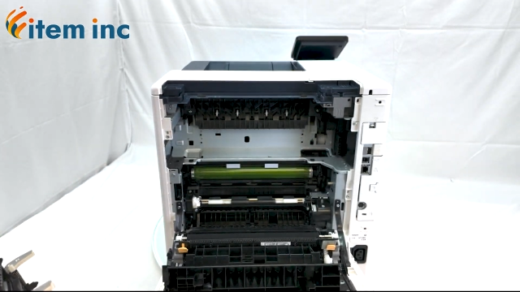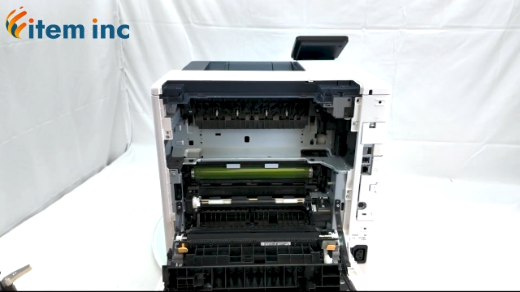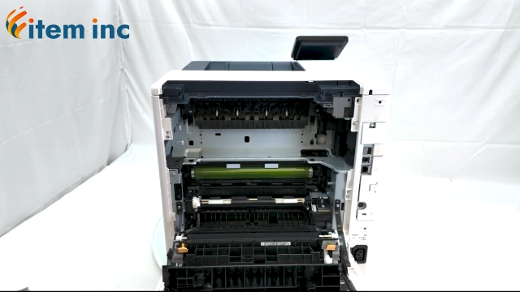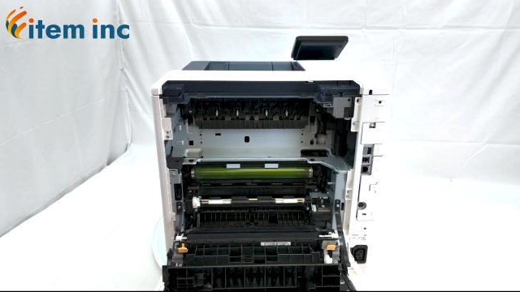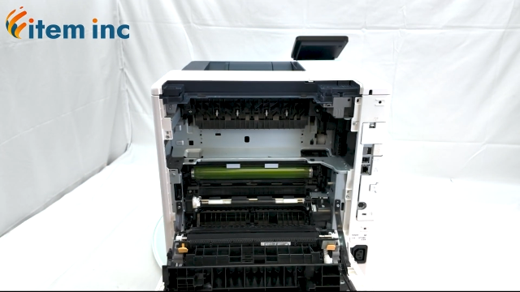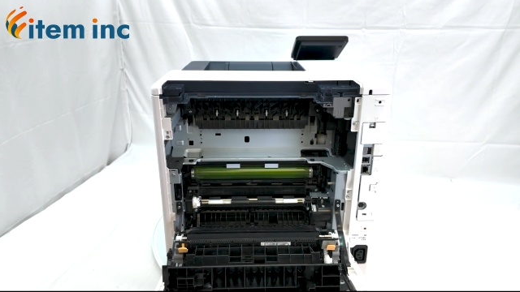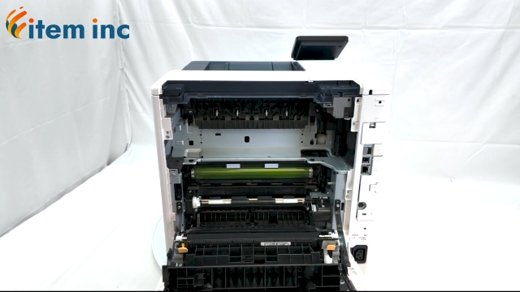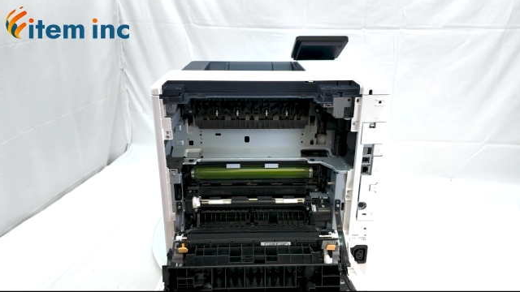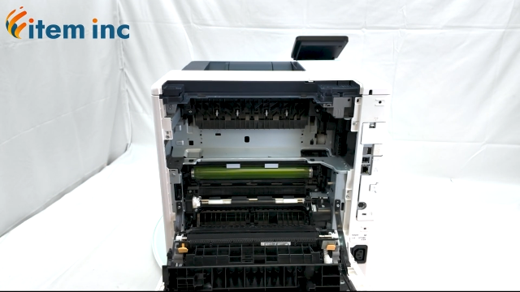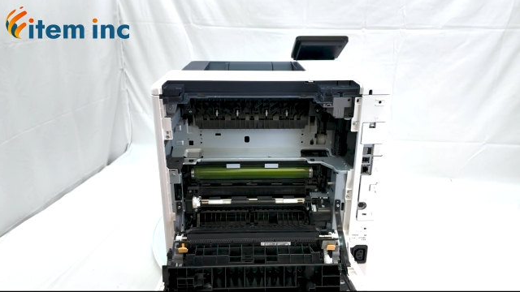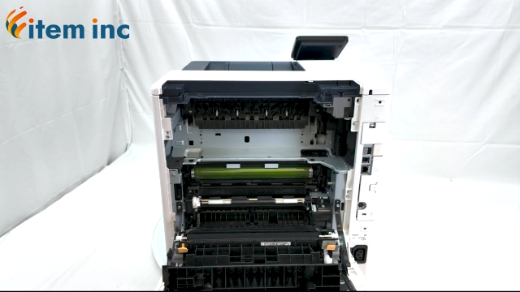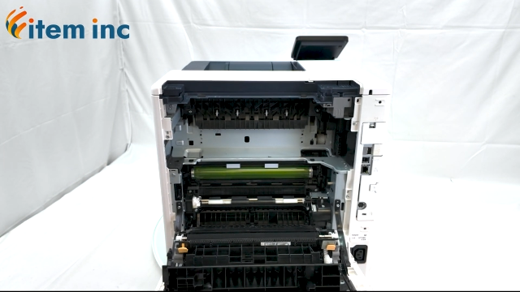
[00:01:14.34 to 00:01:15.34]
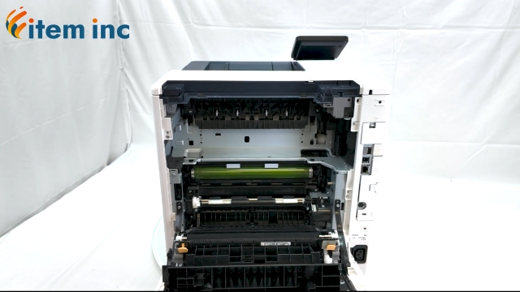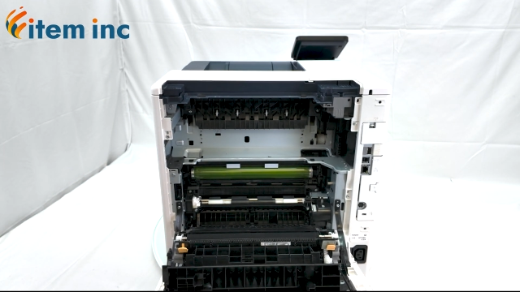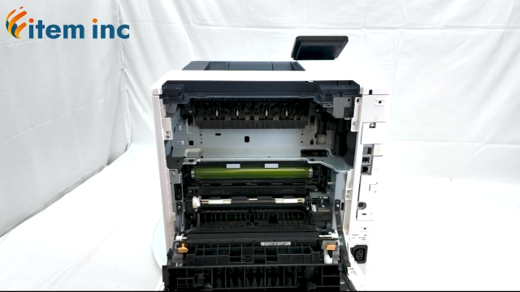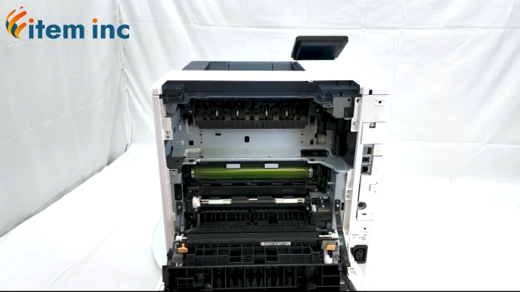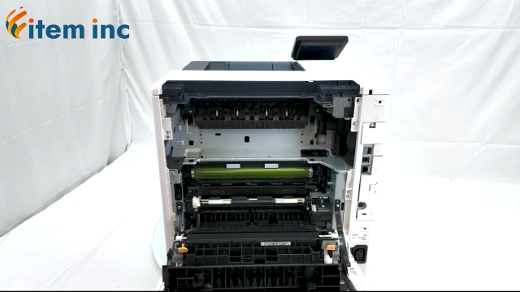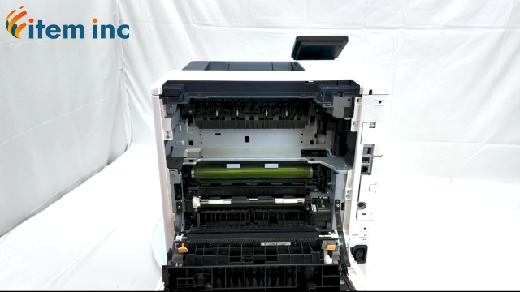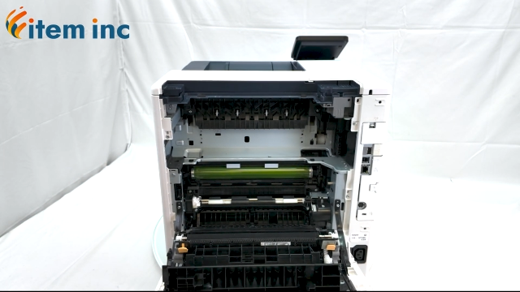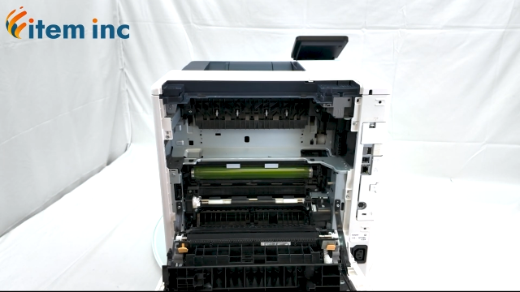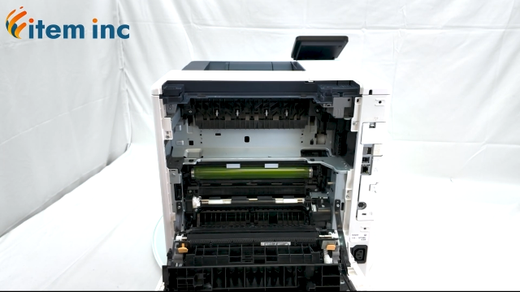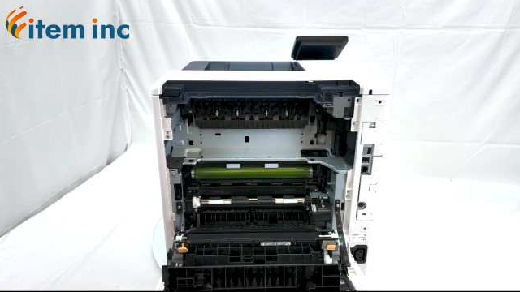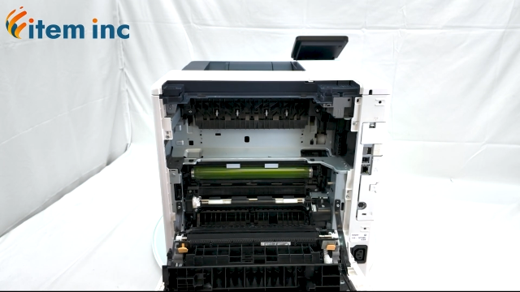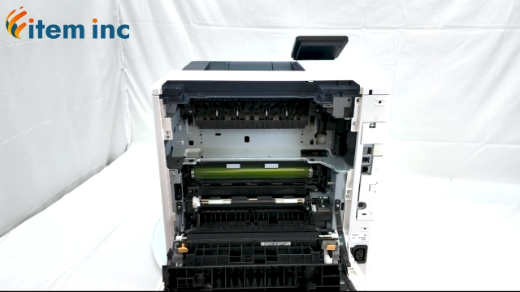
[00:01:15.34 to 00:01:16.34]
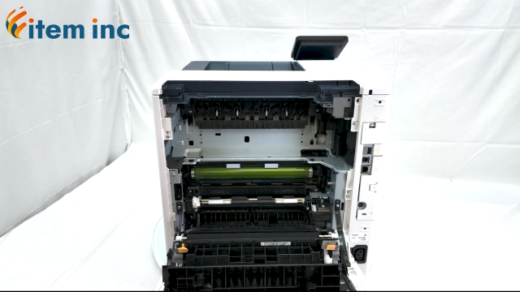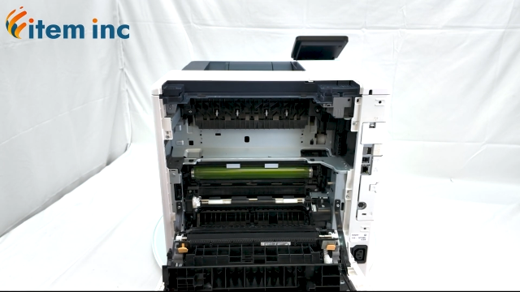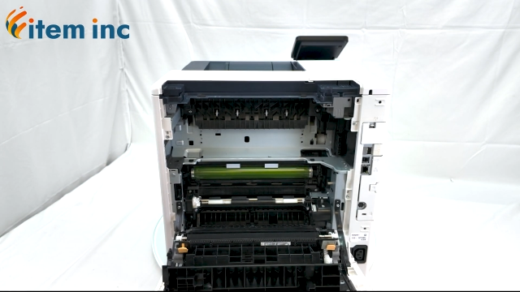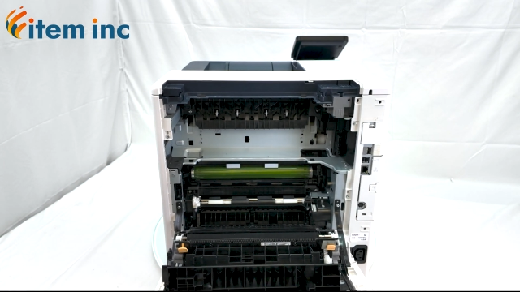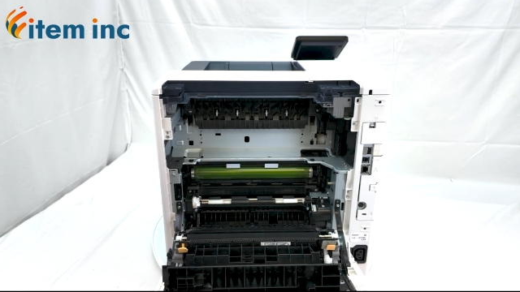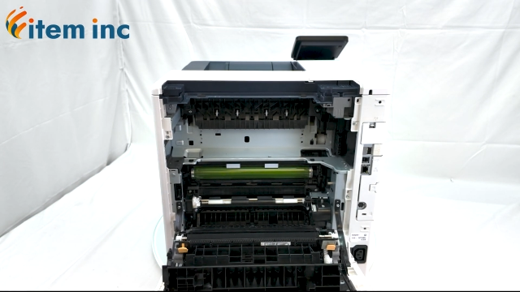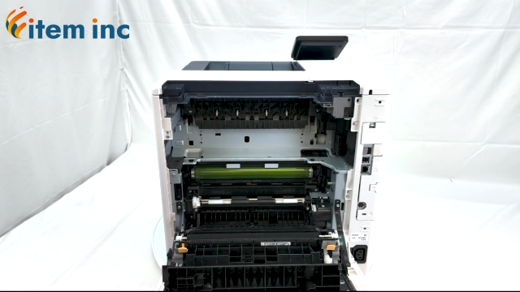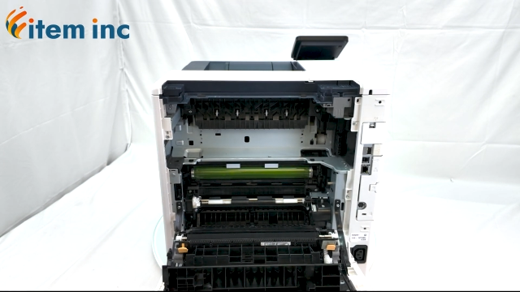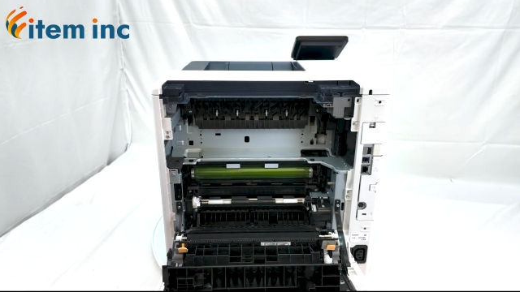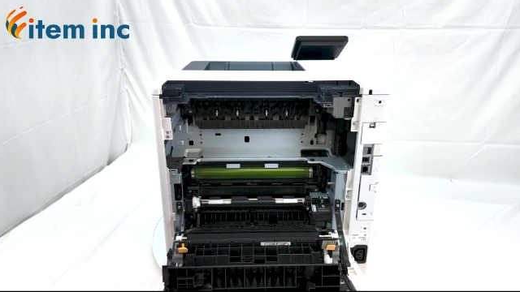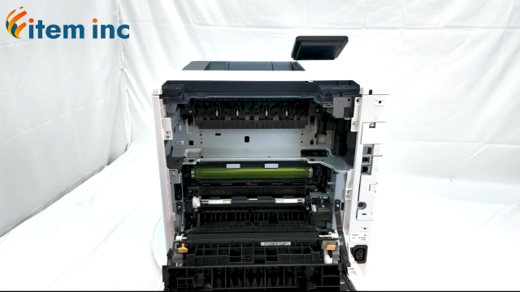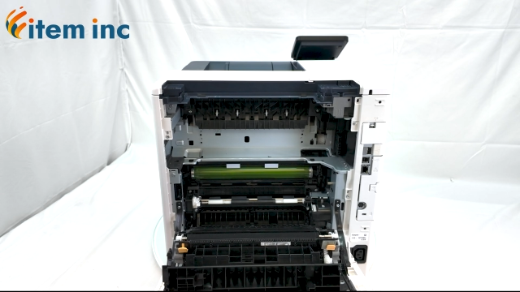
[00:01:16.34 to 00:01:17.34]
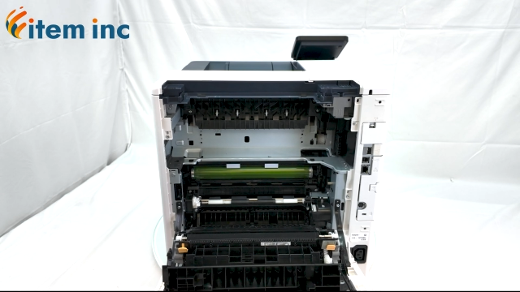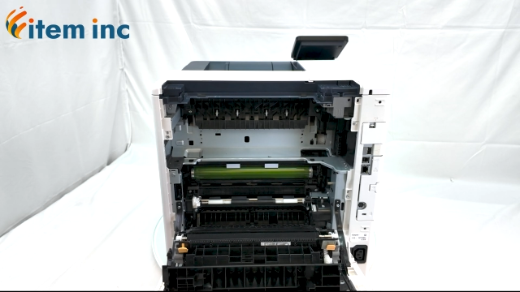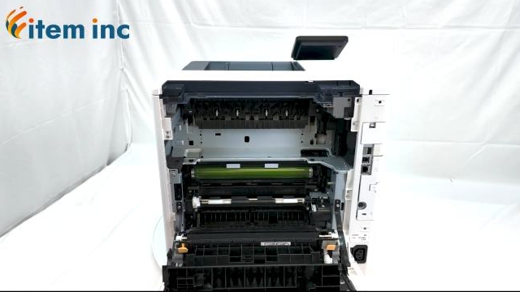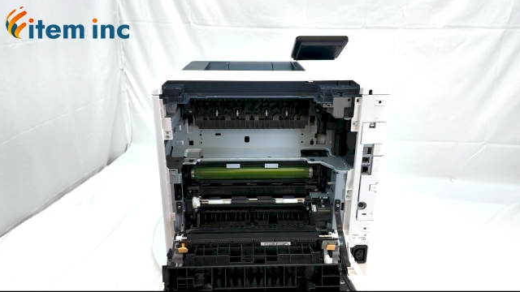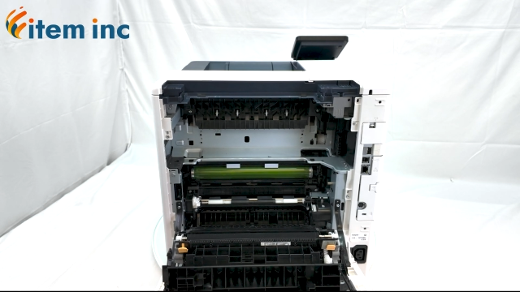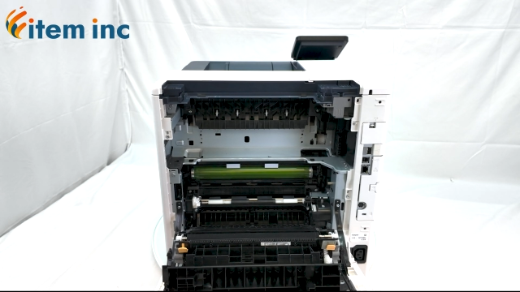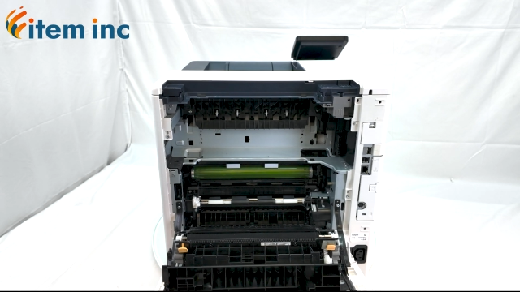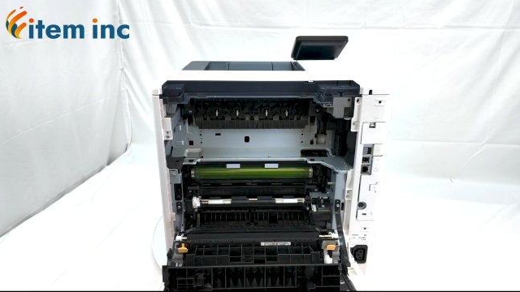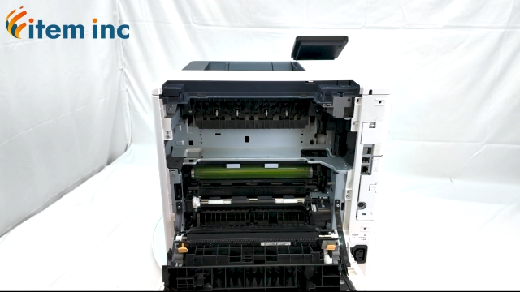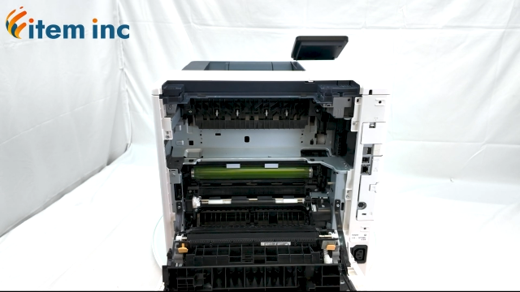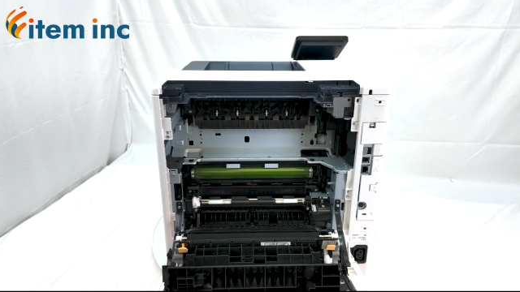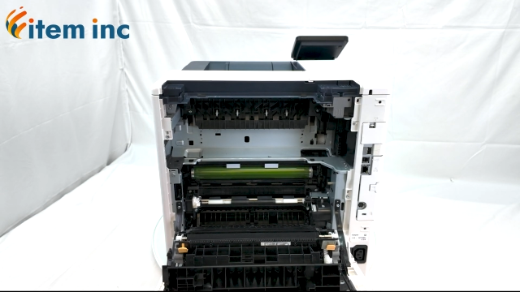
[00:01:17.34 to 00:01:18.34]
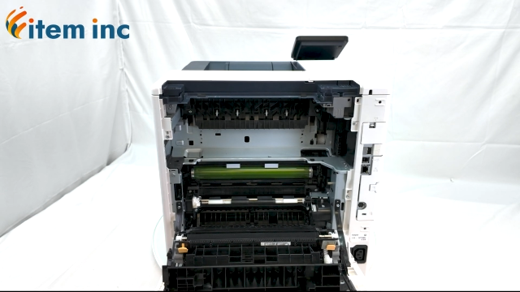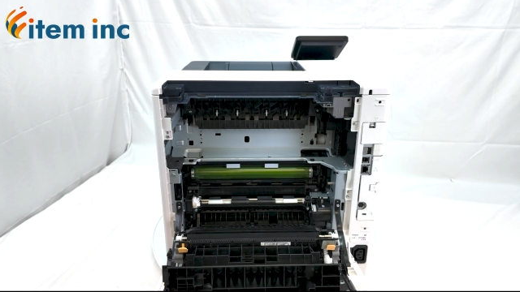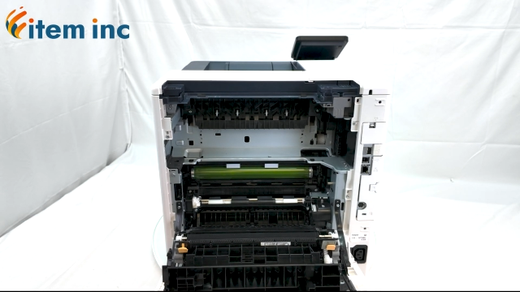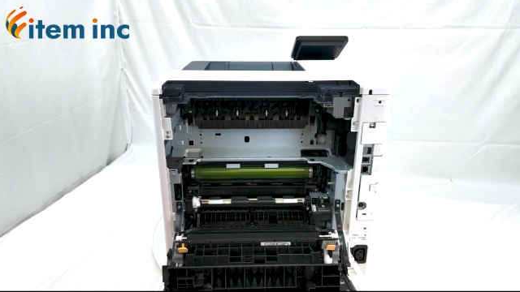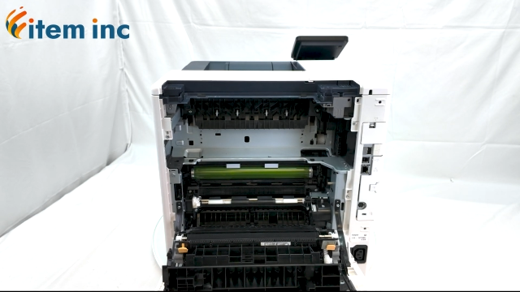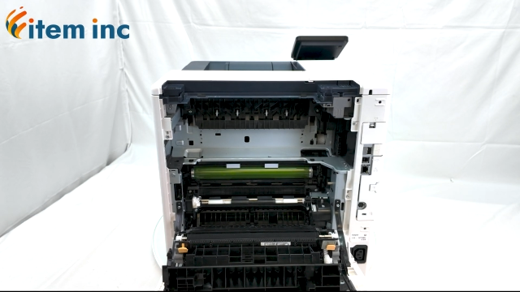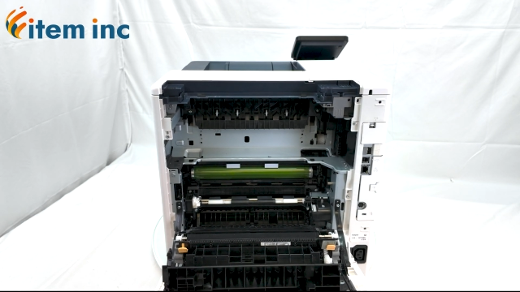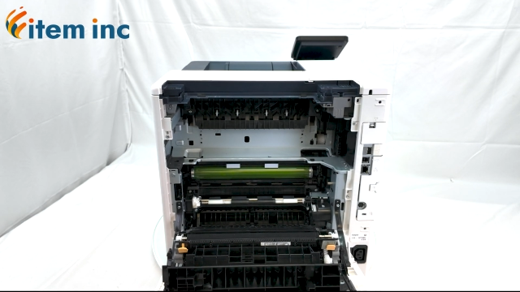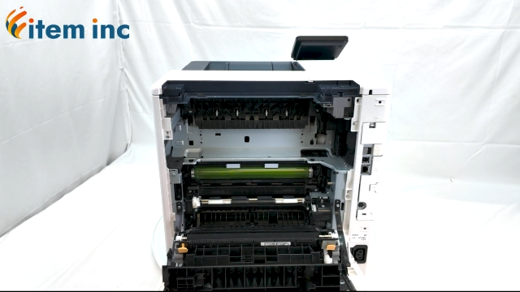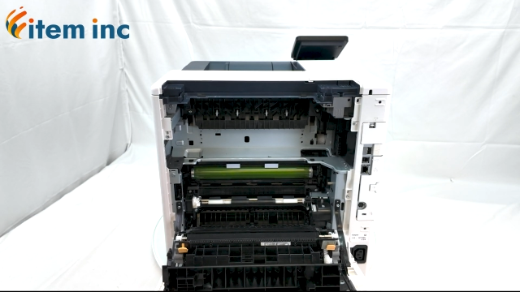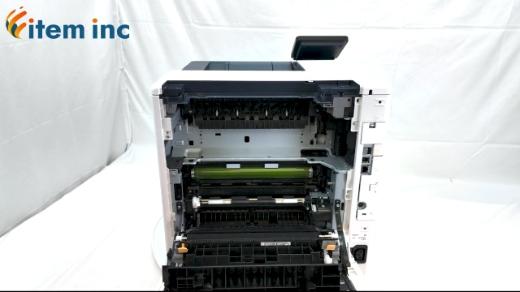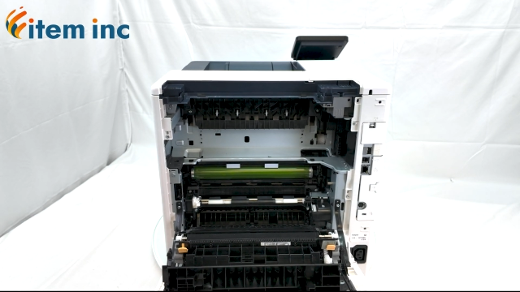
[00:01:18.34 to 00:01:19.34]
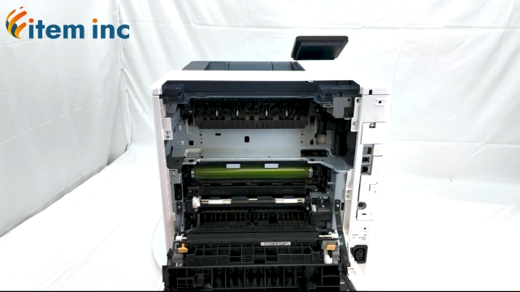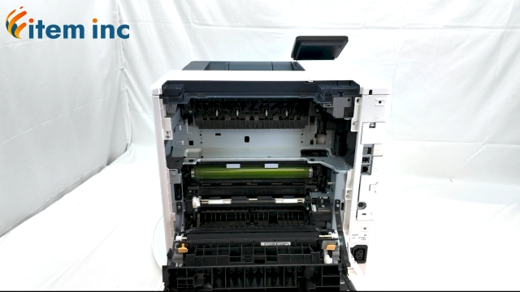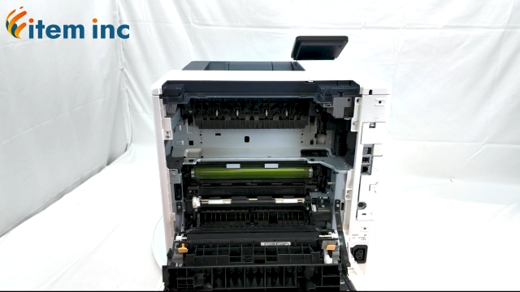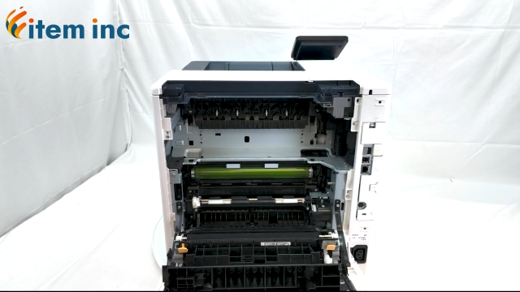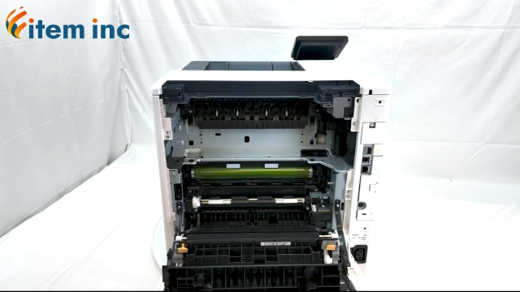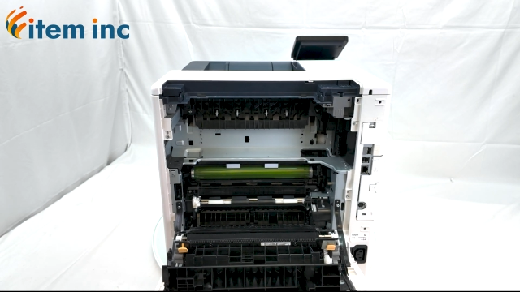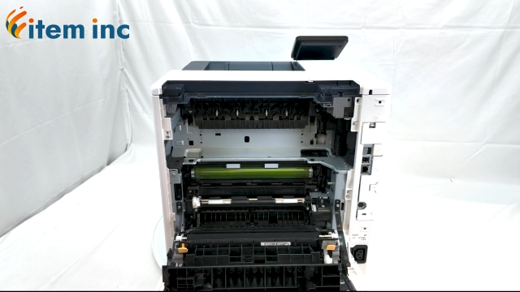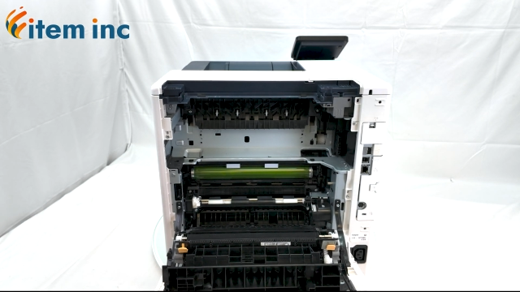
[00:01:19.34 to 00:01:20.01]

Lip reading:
(no speaker visible)